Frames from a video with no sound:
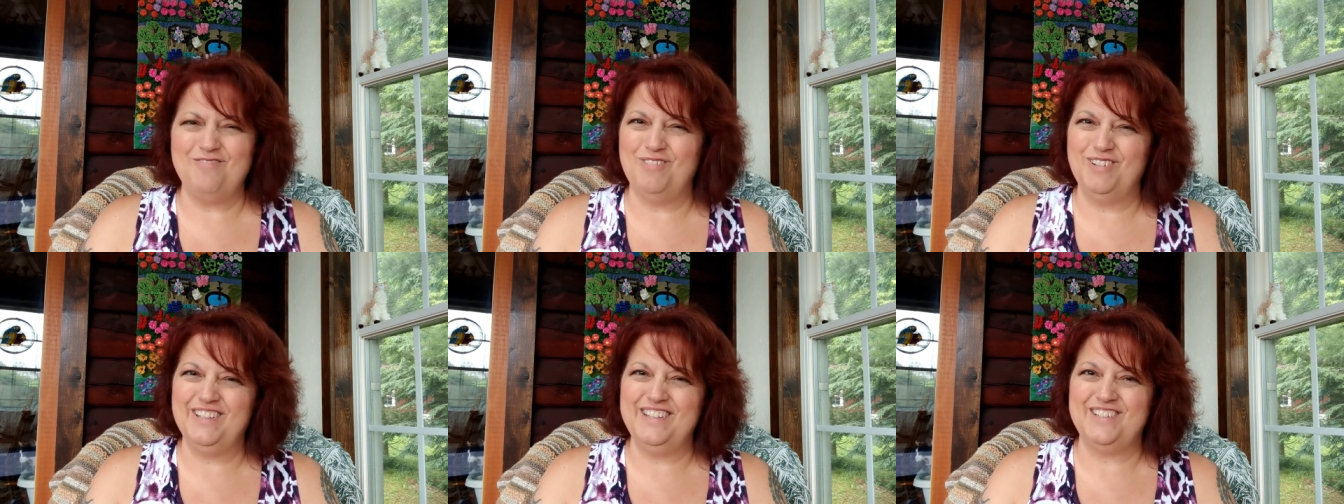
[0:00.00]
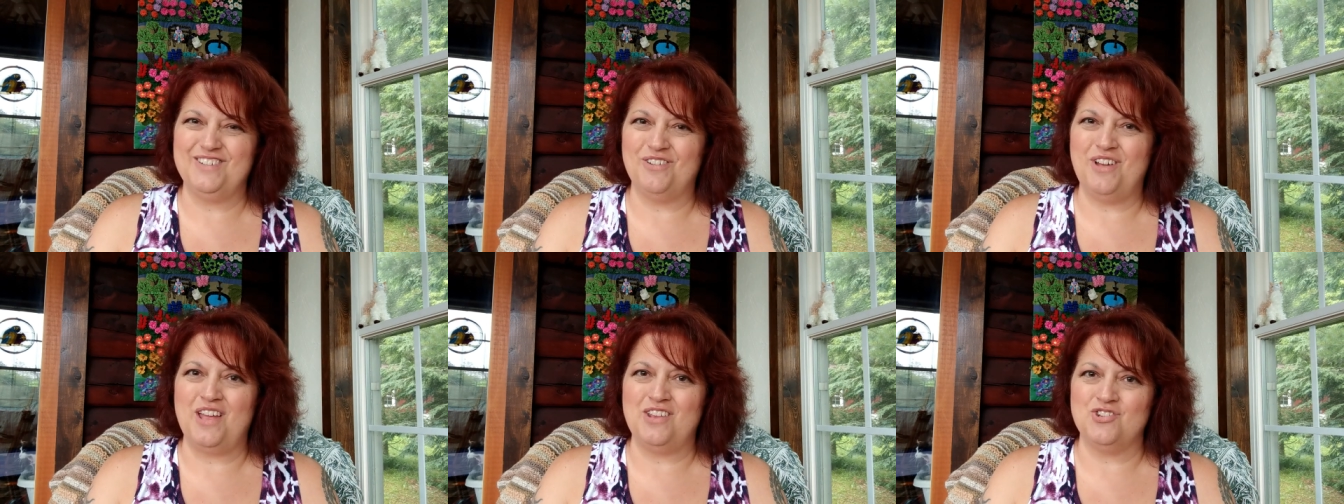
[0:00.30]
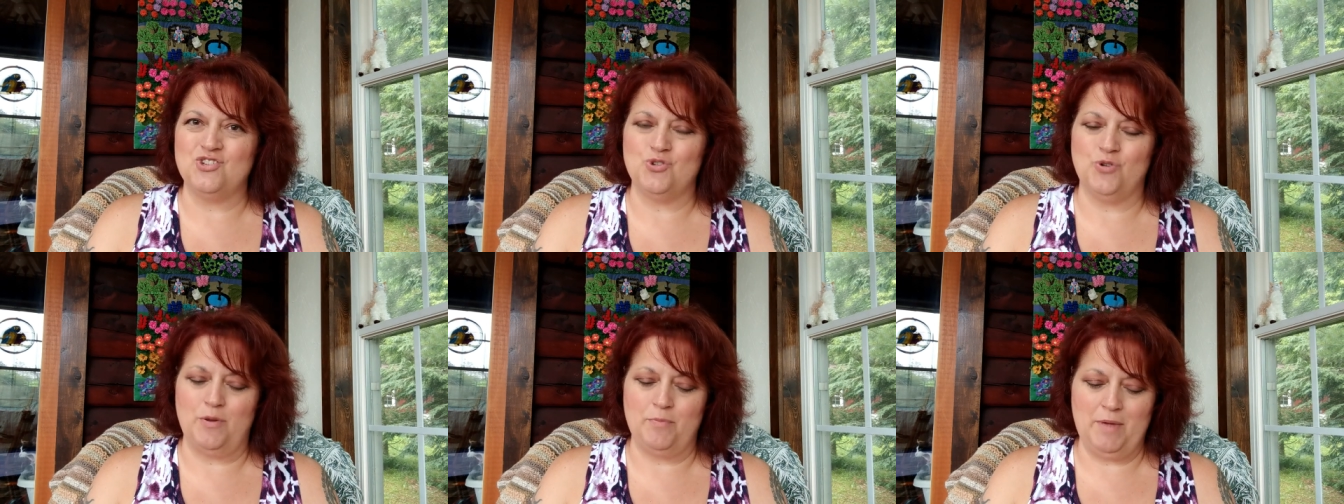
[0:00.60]
really don't
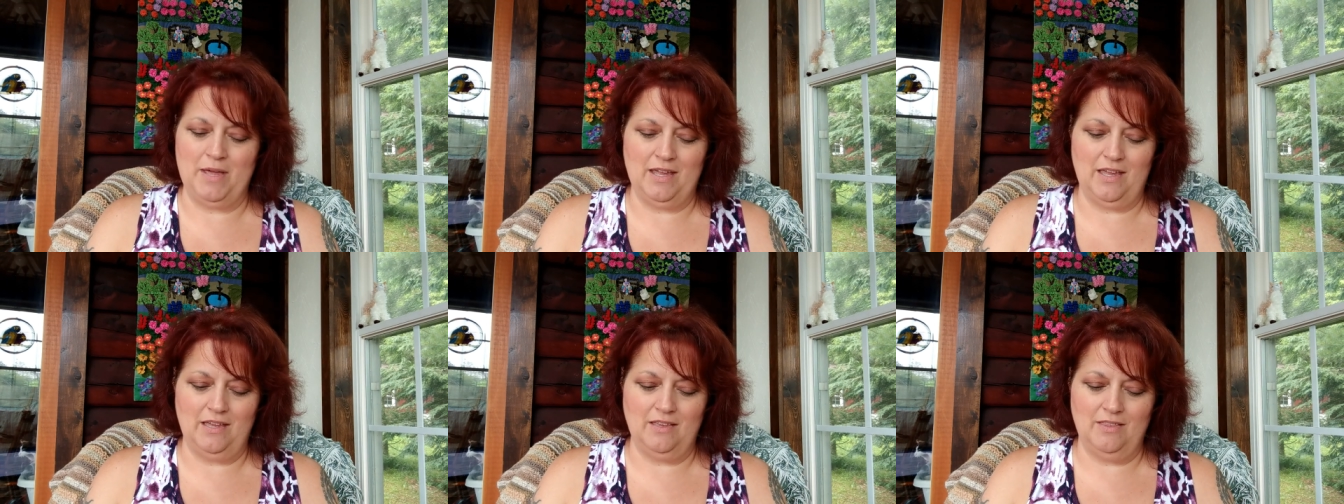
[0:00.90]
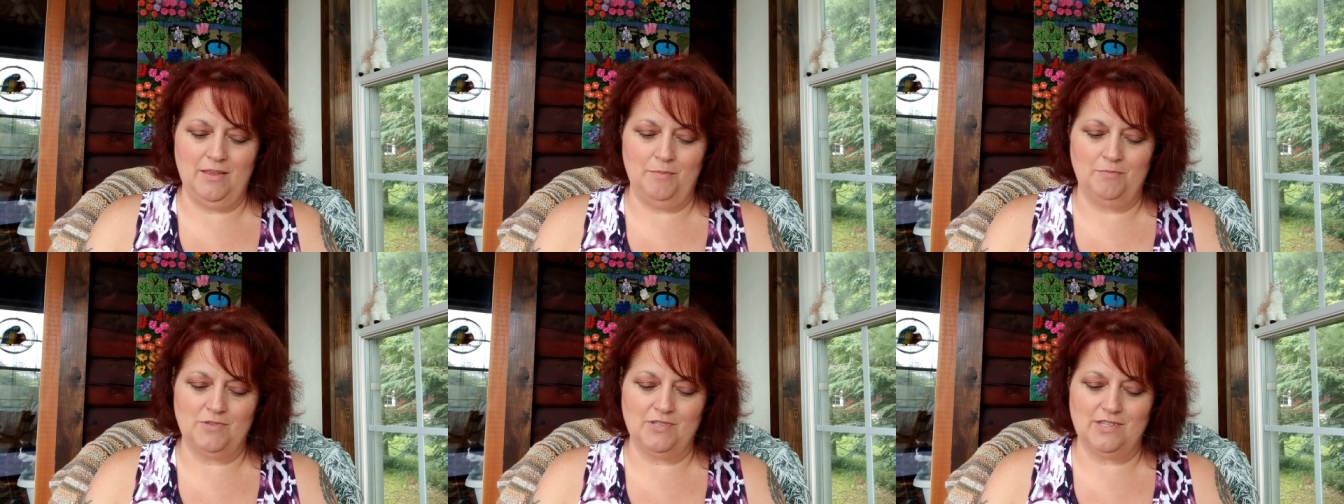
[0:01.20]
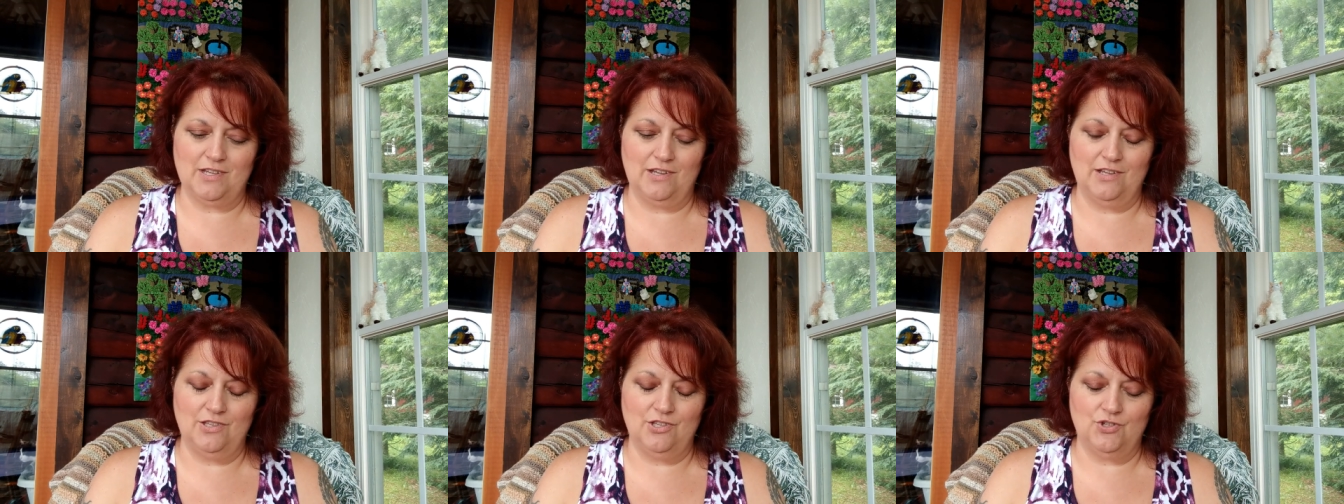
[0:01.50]
enjoy making them to
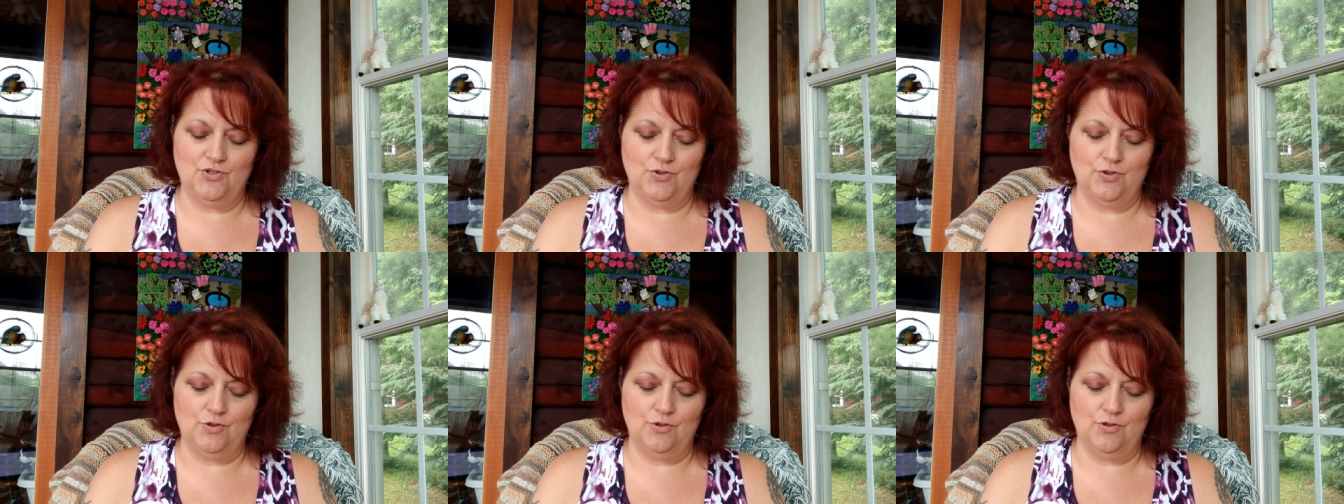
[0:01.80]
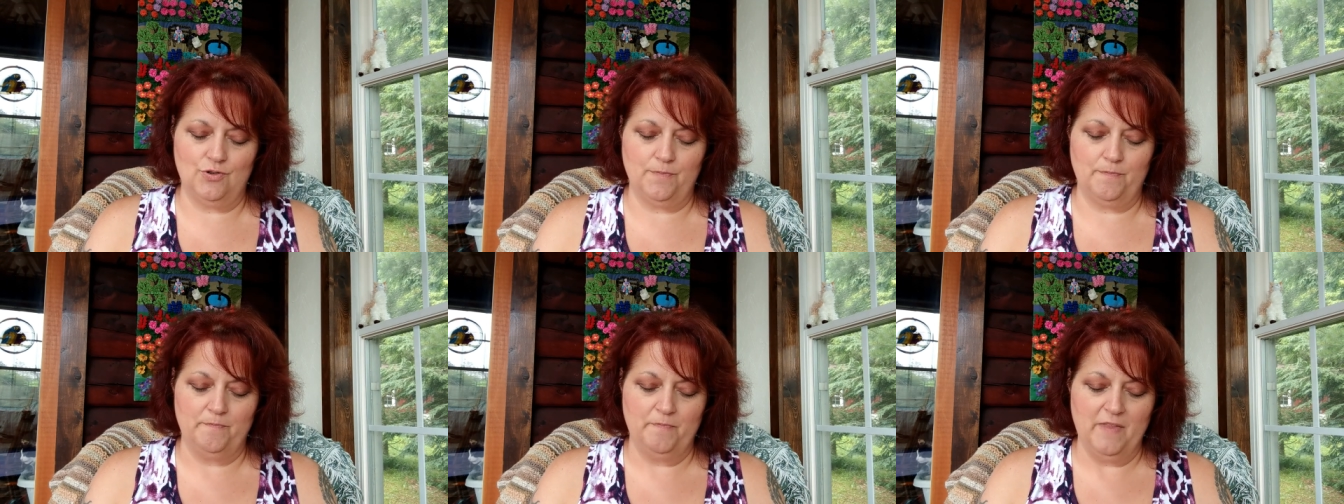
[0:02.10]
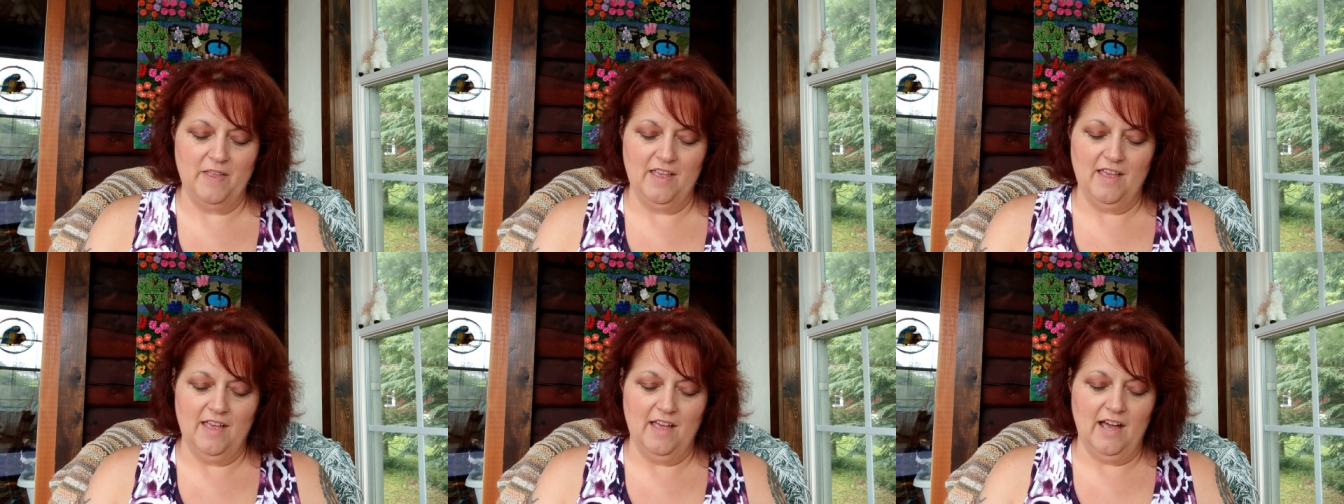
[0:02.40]
tell you the truth
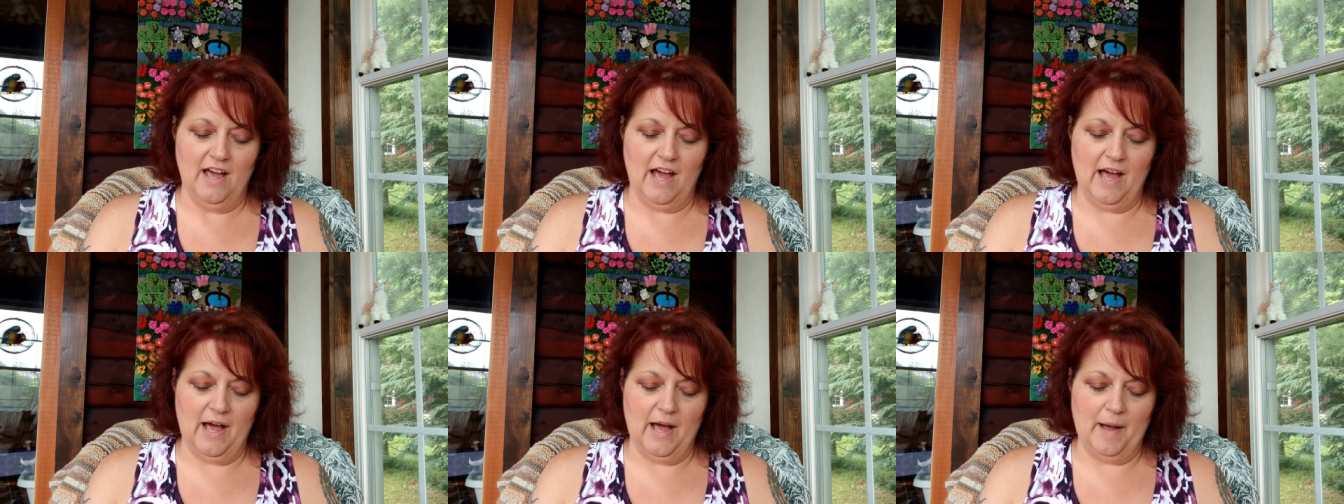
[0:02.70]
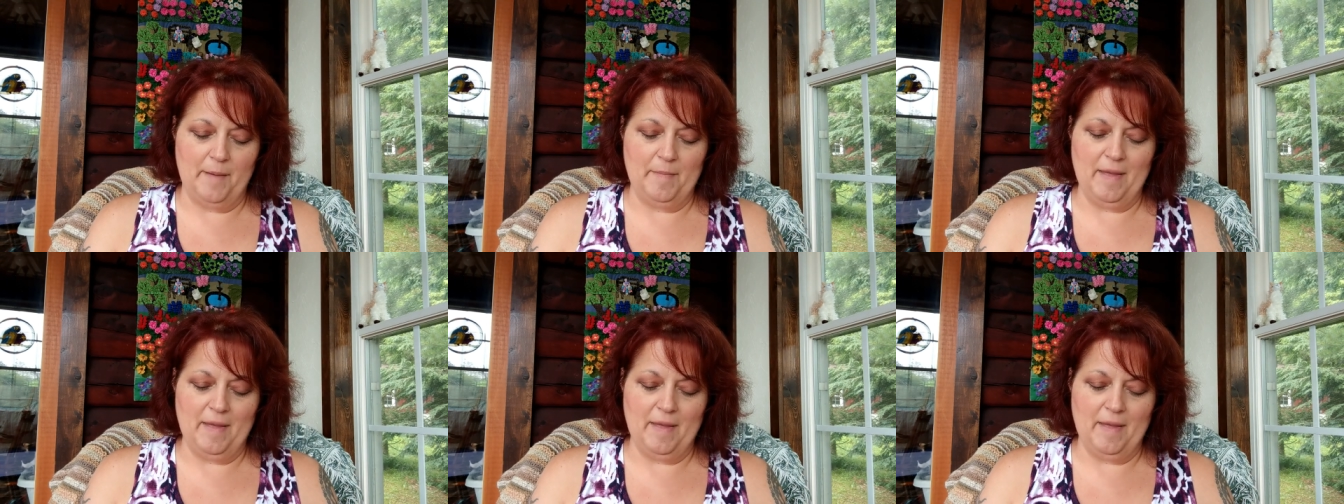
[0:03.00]
um,